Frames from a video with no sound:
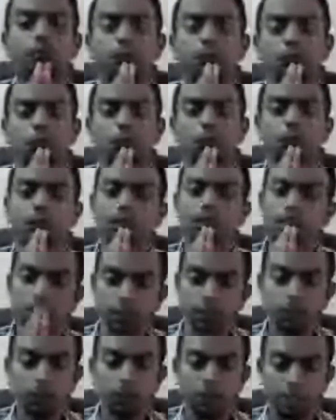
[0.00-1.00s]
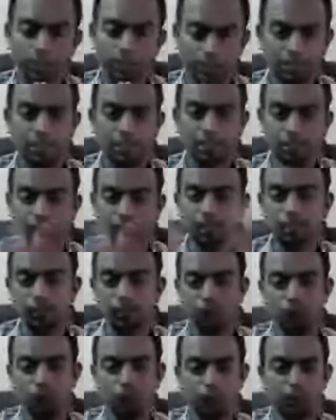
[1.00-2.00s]
So we'll send you that kit as well. If you
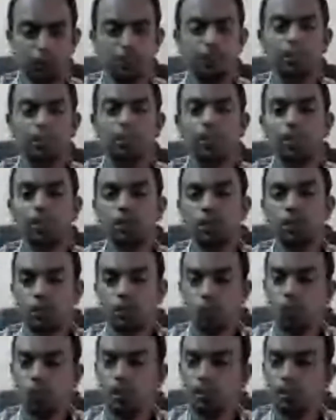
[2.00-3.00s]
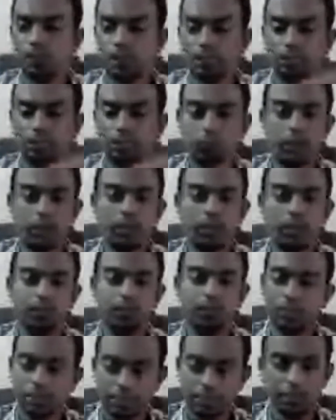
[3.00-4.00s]
want it, you can send us a mail and we'll
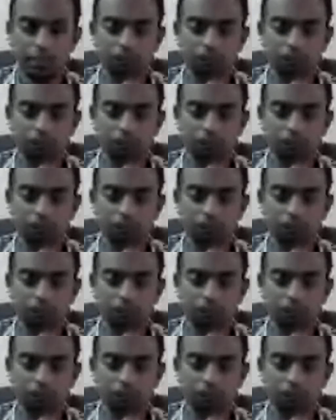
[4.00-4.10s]
send it.